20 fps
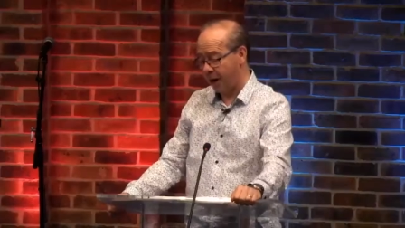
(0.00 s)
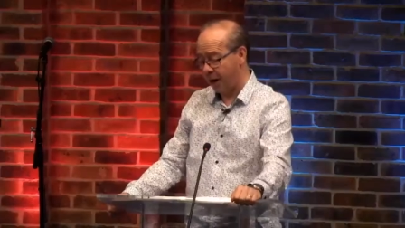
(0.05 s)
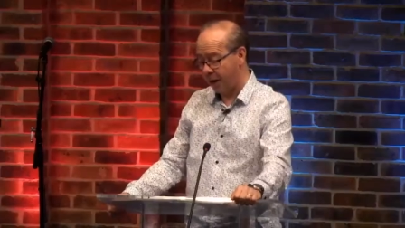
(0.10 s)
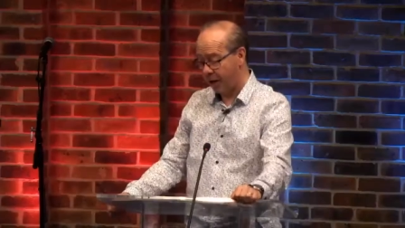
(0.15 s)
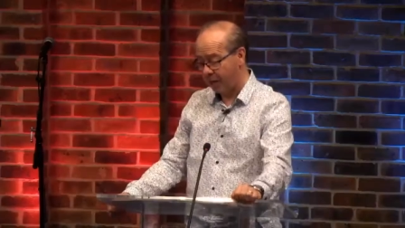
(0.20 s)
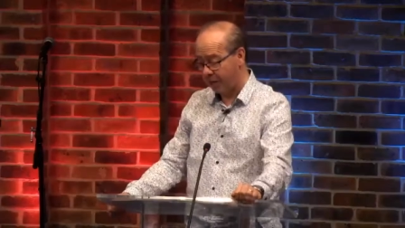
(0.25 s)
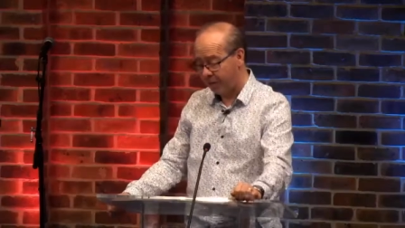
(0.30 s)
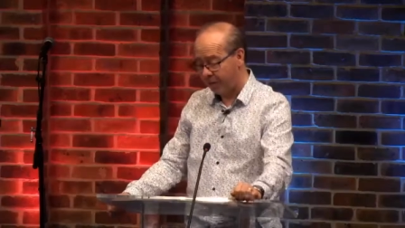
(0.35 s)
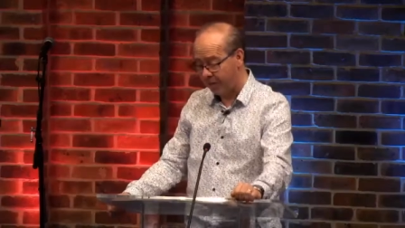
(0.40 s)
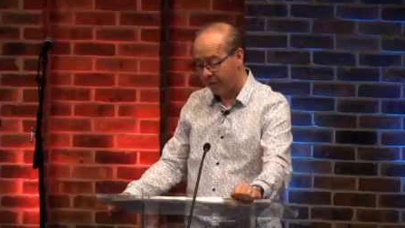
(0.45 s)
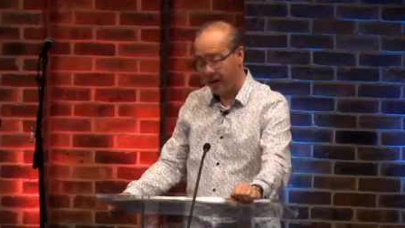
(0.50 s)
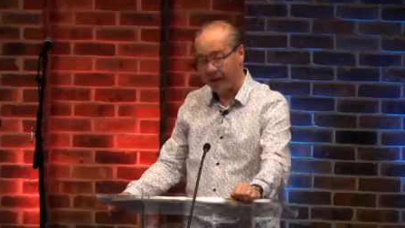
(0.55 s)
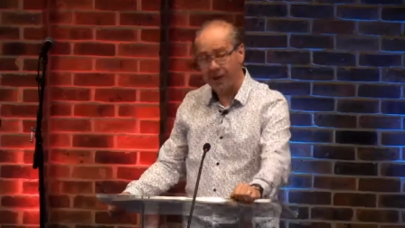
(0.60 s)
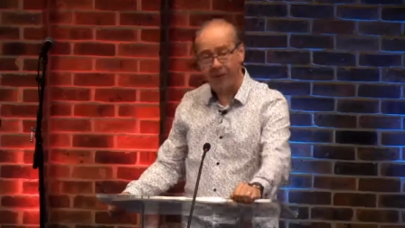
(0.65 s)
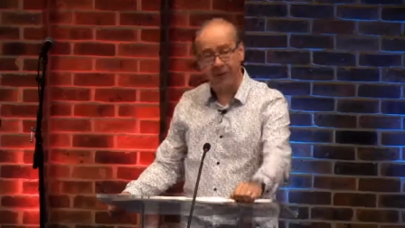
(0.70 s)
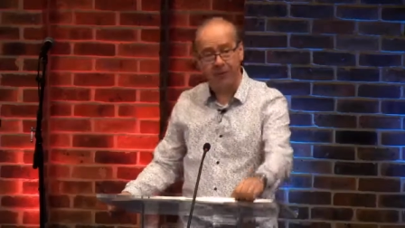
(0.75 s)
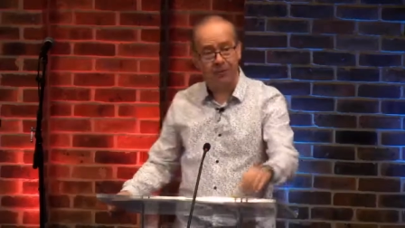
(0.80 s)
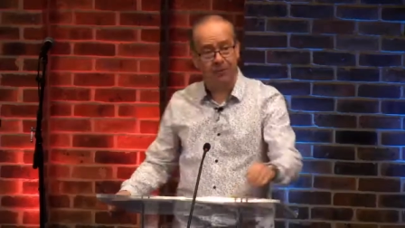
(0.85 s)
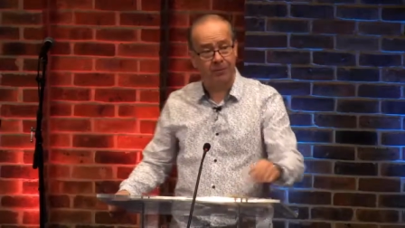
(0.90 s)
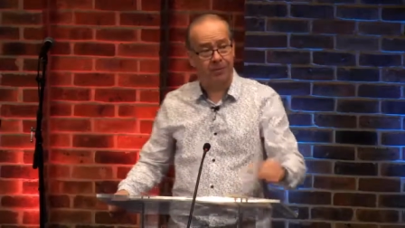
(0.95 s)
I'd
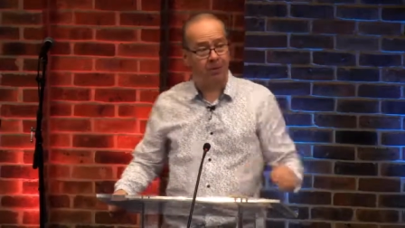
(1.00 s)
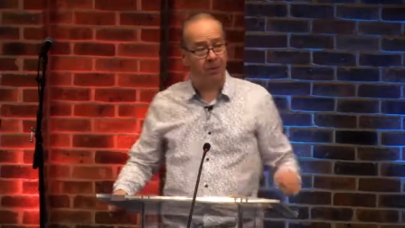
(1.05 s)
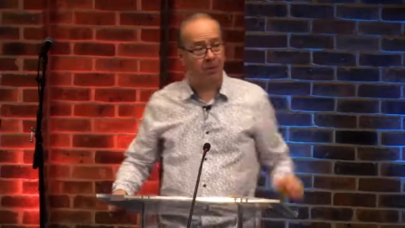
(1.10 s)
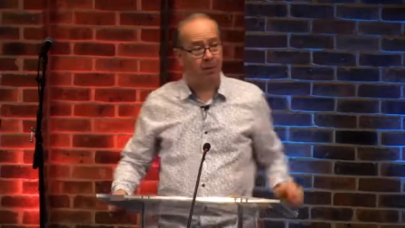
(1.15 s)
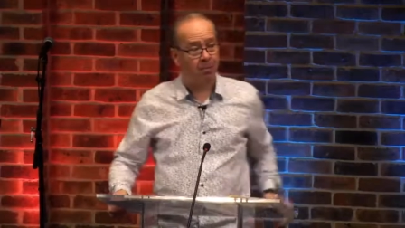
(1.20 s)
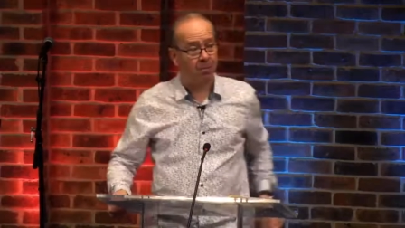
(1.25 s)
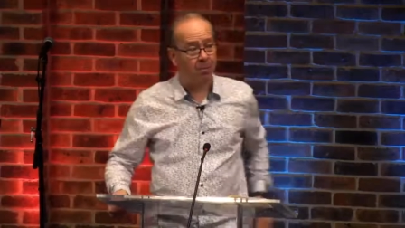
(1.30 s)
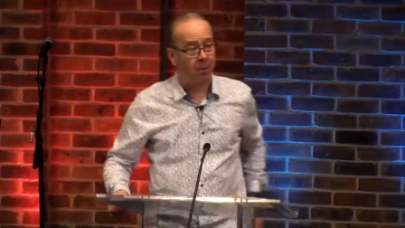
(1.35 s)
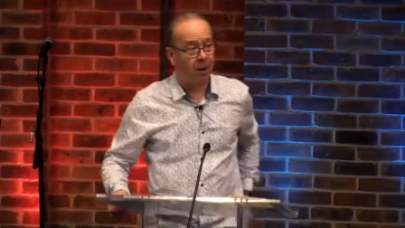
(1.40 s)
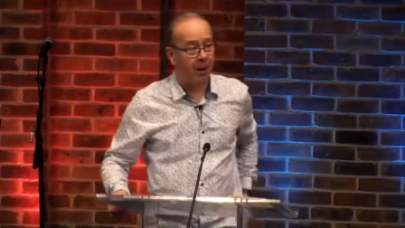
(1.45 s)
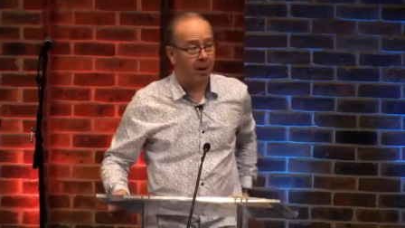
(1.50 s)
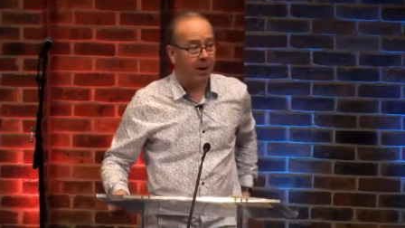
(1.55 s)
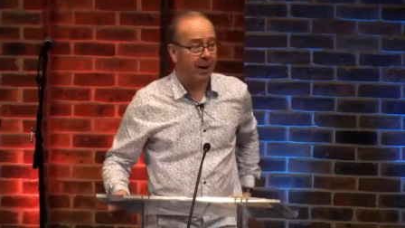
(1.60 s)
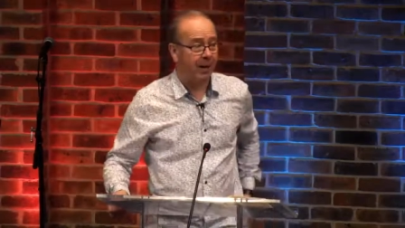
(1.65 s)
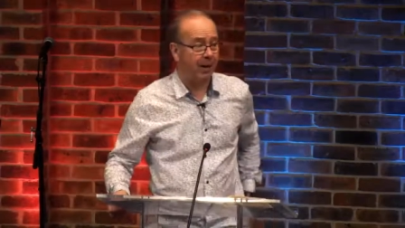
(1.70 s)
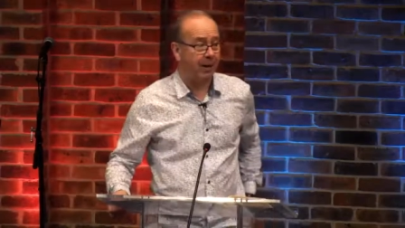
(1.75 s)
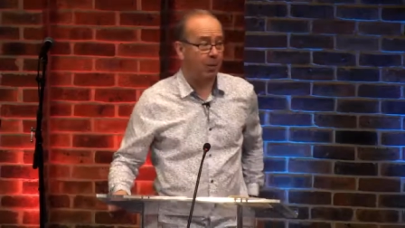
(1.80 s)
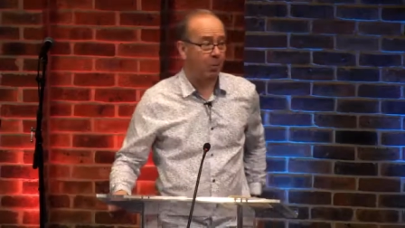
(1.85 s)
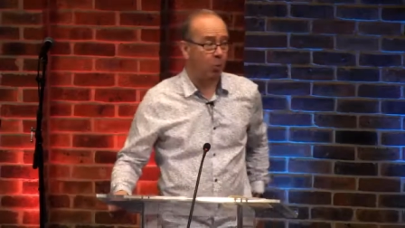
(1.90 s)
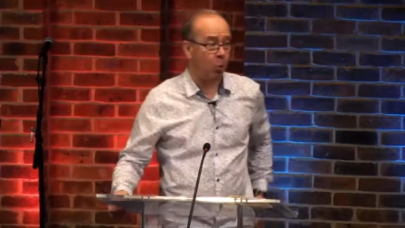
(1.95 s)
failed on
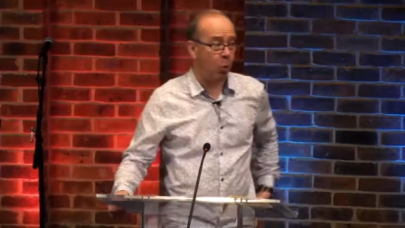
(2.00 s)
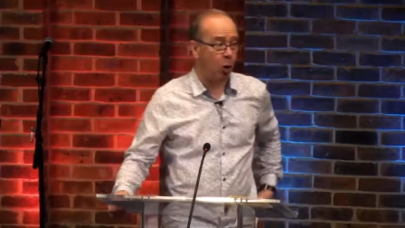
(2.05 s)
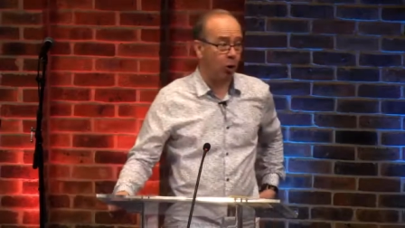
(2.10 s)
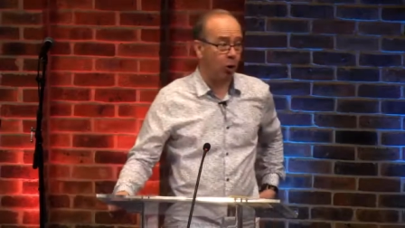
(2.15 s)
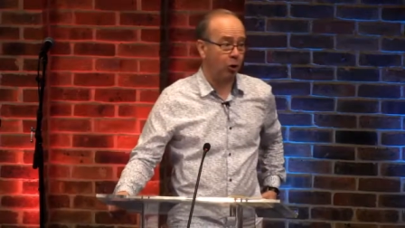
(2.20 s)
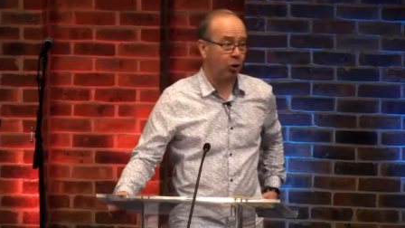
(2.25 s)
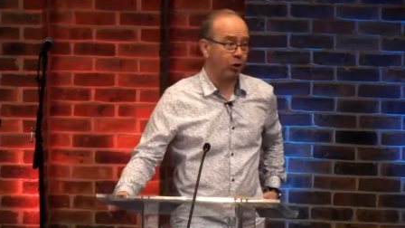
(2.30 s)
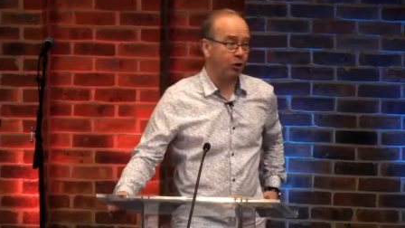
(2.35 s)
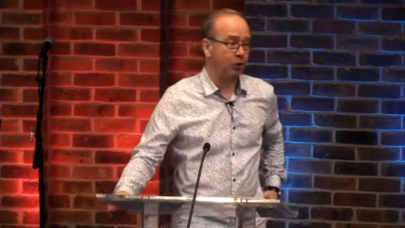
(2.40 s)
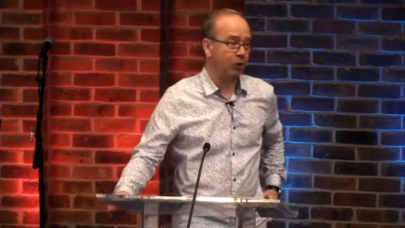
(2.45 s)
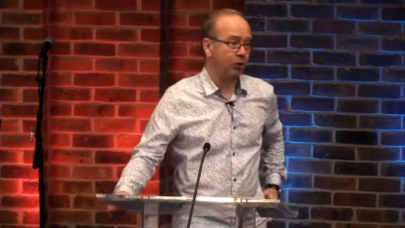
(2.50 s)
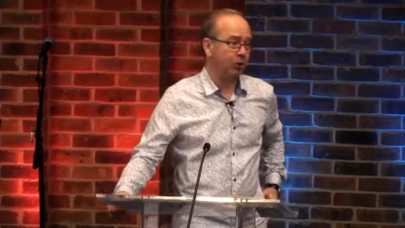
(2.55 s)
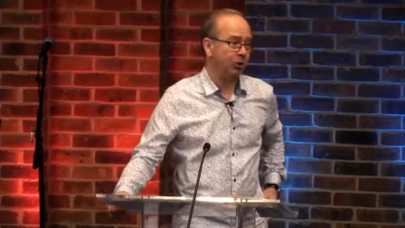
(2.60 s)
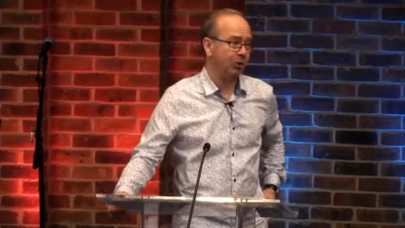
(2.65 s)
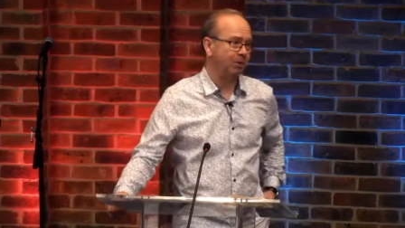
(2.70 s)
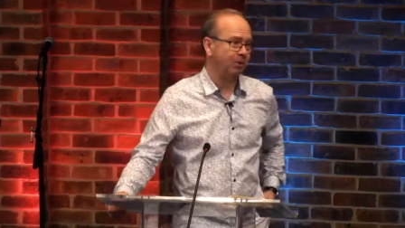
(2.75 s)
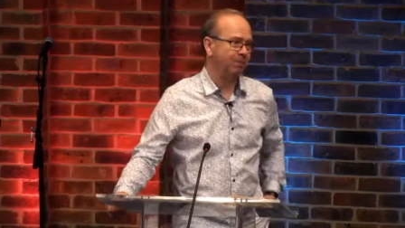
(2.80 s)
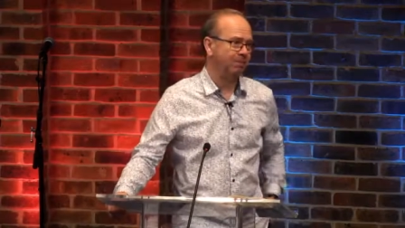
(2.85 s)
my watch.